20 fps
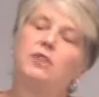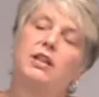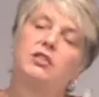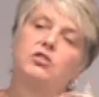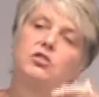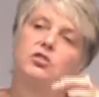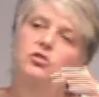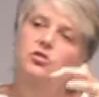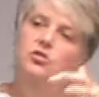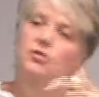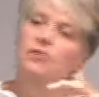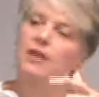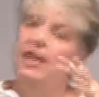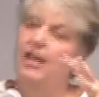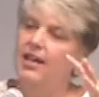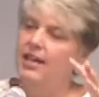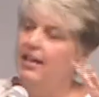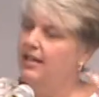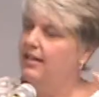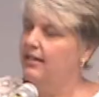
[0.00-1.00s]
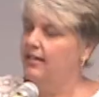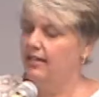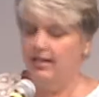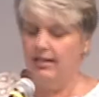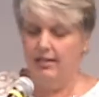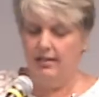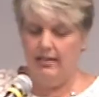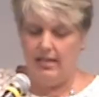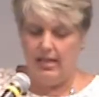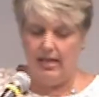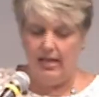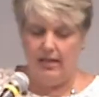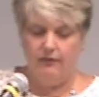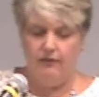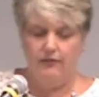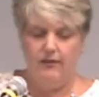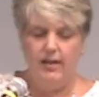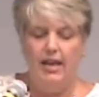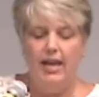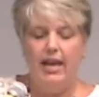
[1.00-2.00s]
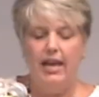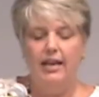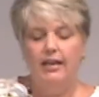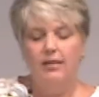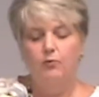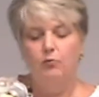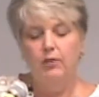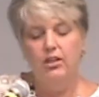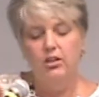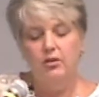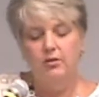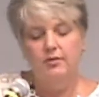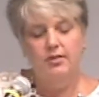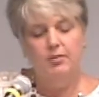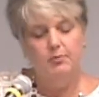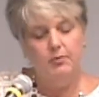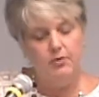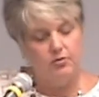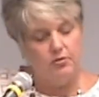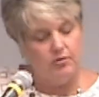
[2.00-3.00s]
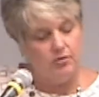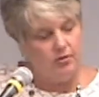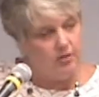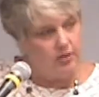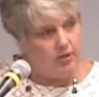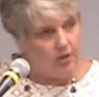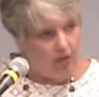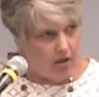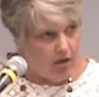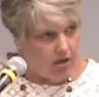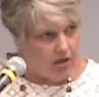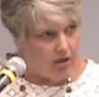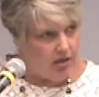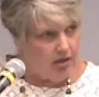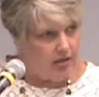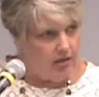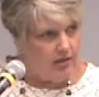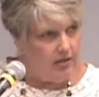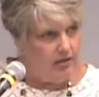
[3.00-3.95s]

direction to head in life, and we use spiritual law